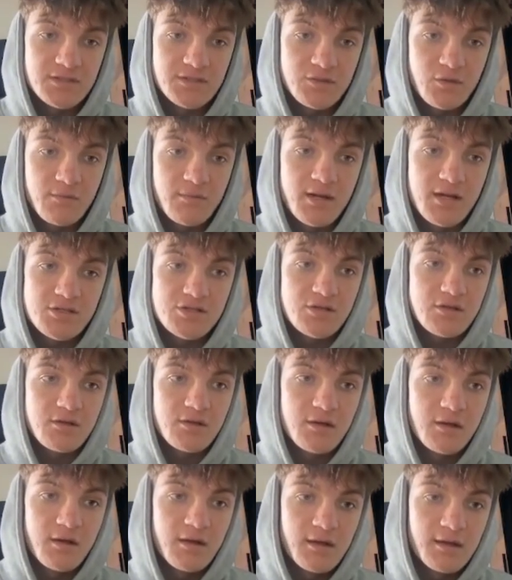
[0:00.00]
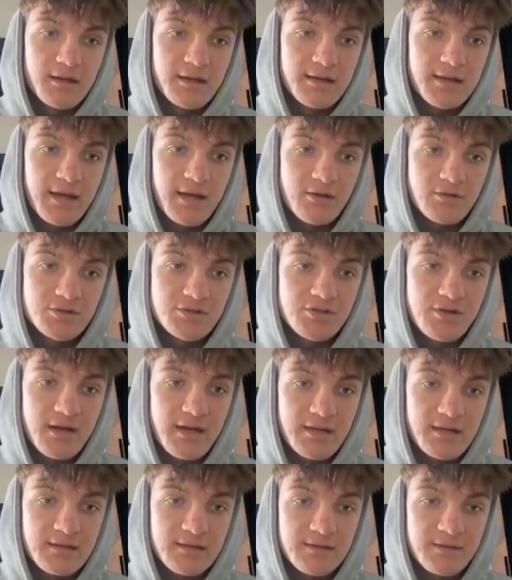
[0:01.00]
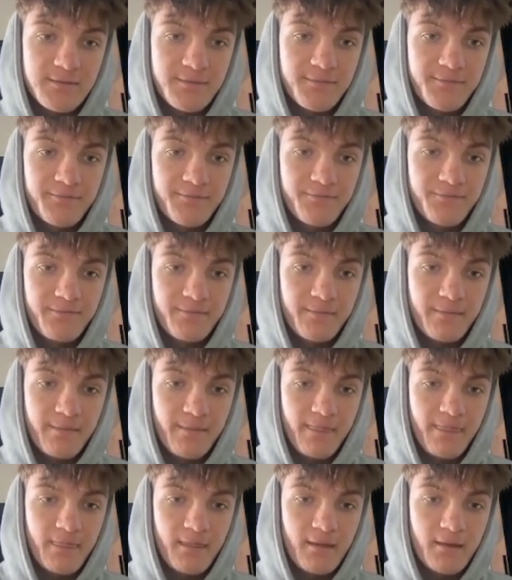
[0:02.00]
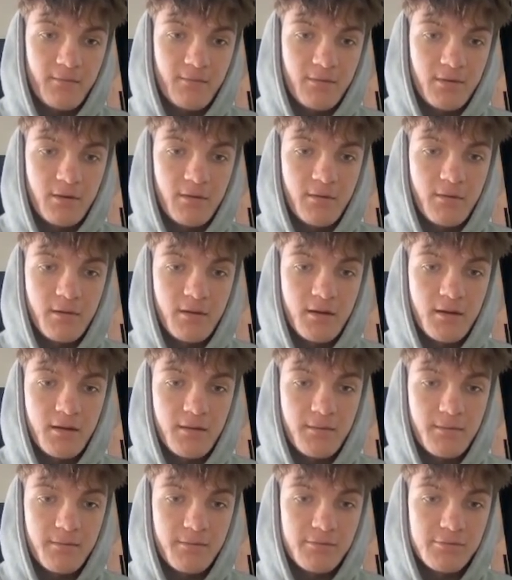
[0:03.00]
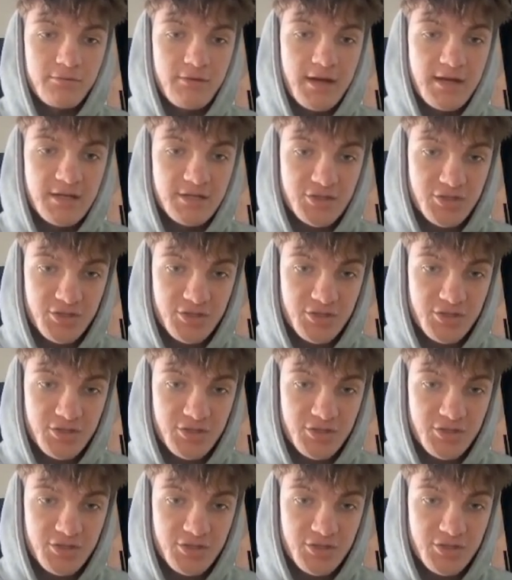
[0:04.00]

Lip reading: So imagine downtrend, blah, blah, blah, break a